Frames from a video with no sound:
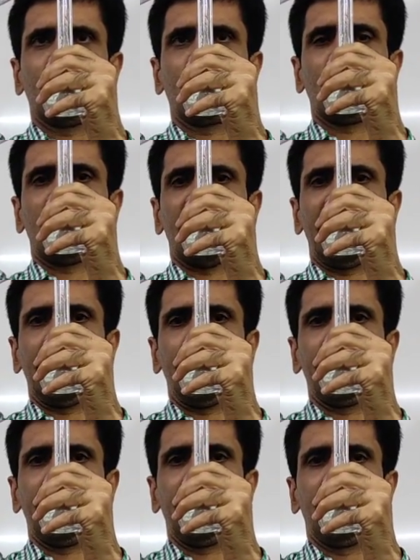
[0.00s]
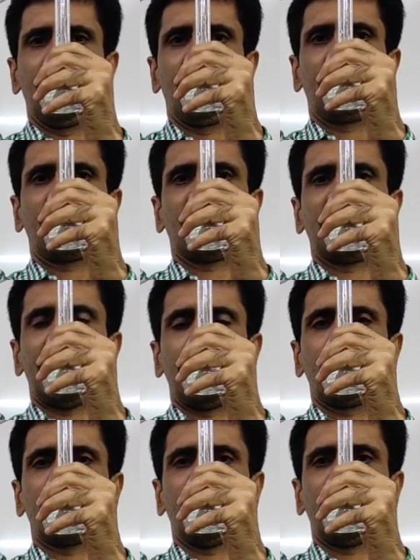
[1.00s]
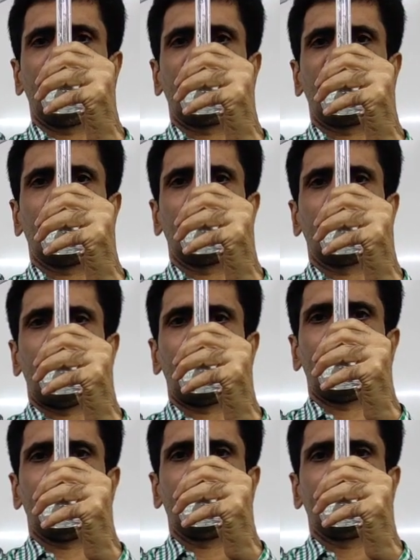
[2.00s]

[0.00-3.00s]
to your eye level so the dilution is proper.